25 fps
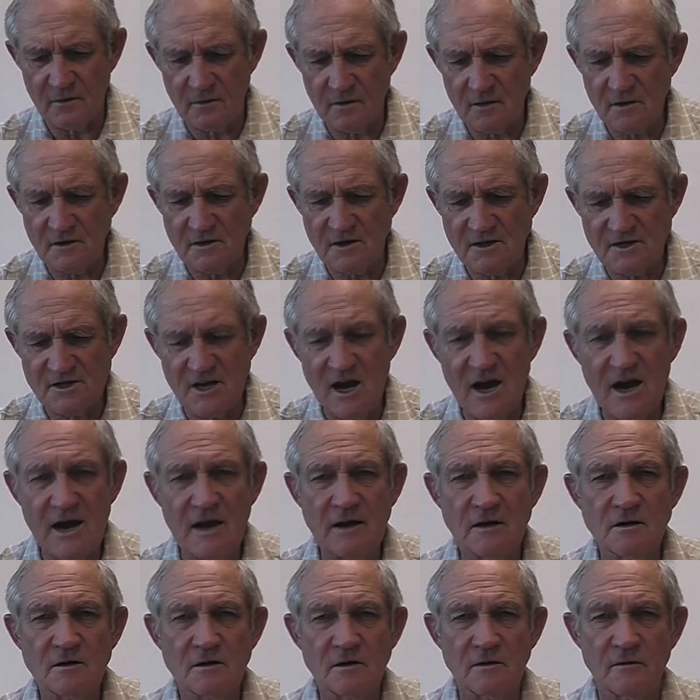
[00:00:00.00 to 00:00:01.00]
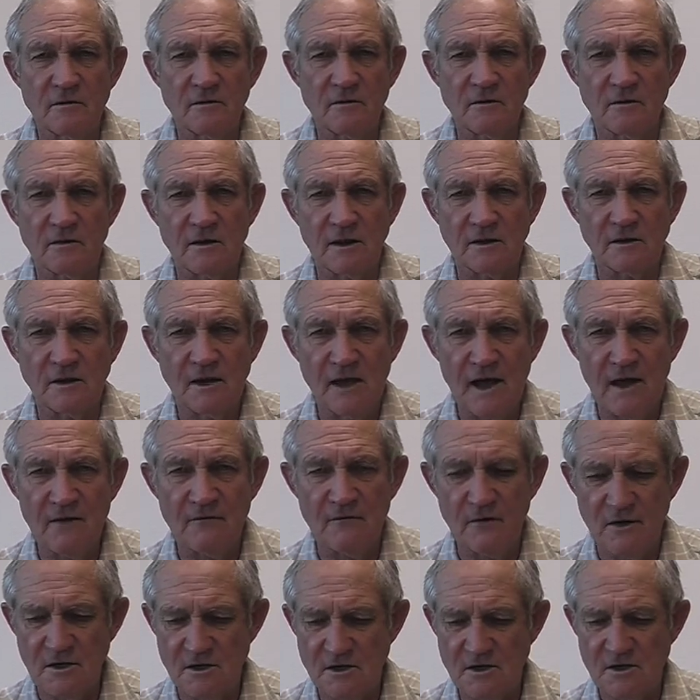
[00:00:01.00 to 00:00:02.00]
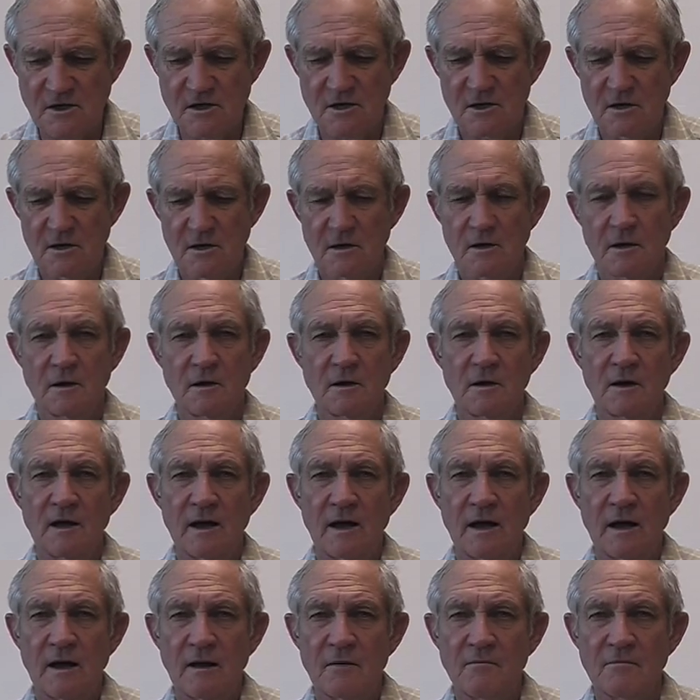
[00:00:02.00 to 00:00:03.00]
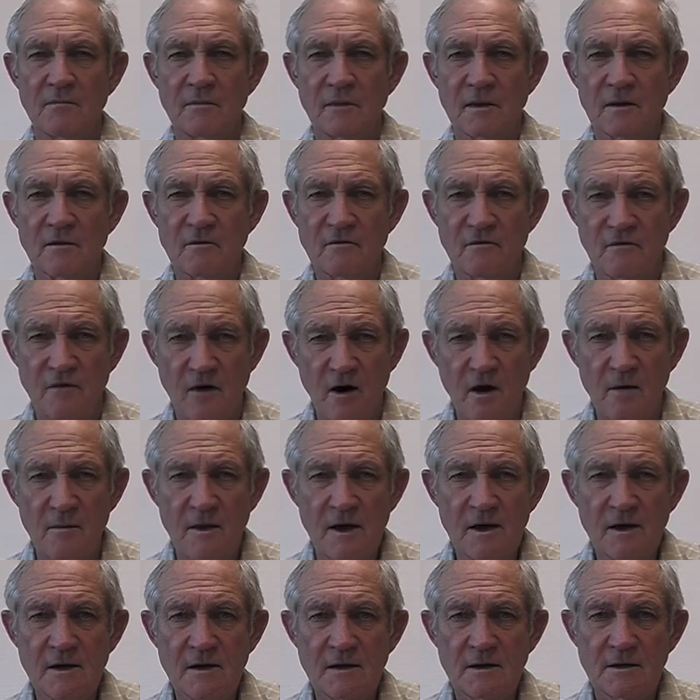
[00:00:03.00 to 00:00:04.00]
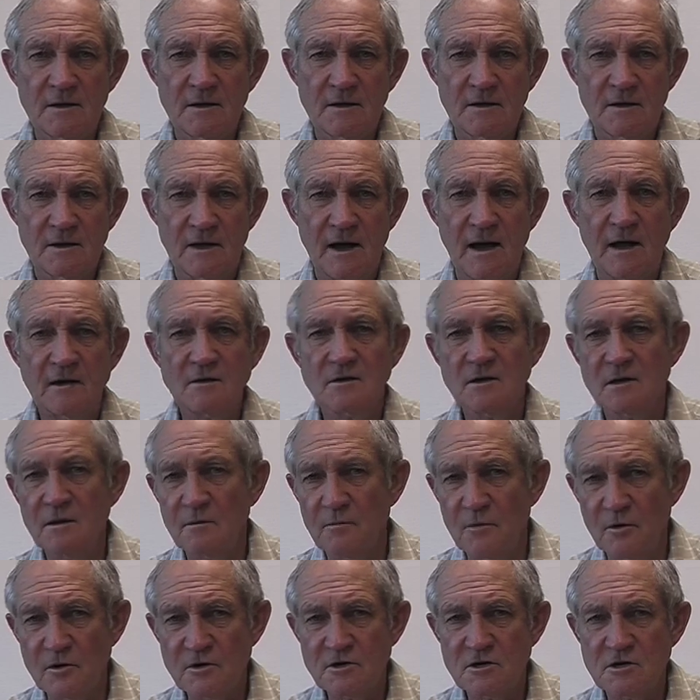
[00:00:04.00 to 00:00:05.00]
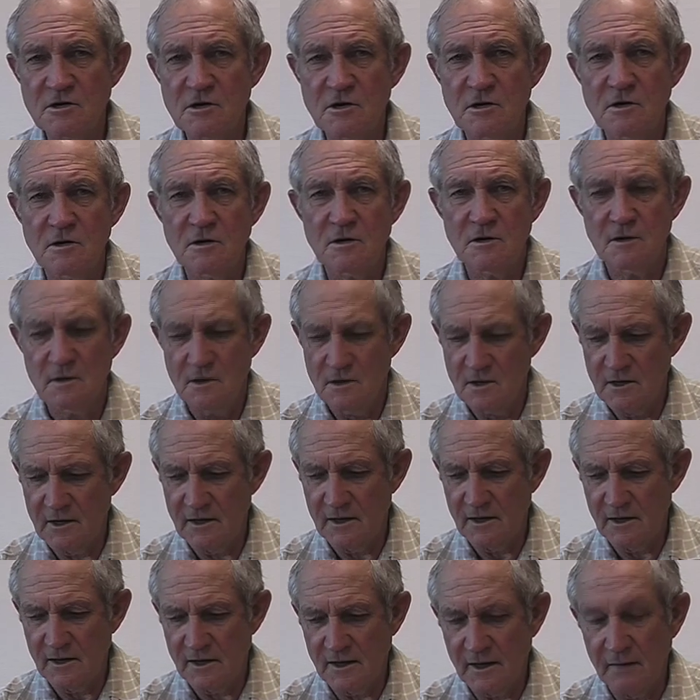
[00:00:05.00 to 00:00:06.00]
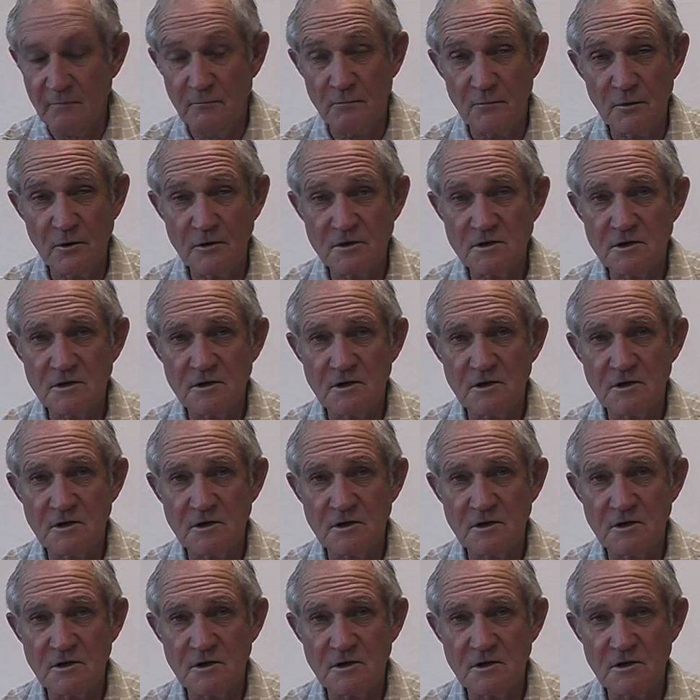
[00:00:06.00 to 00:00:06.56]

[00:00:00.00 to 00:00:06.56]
designed that the average farmer out in the bush can put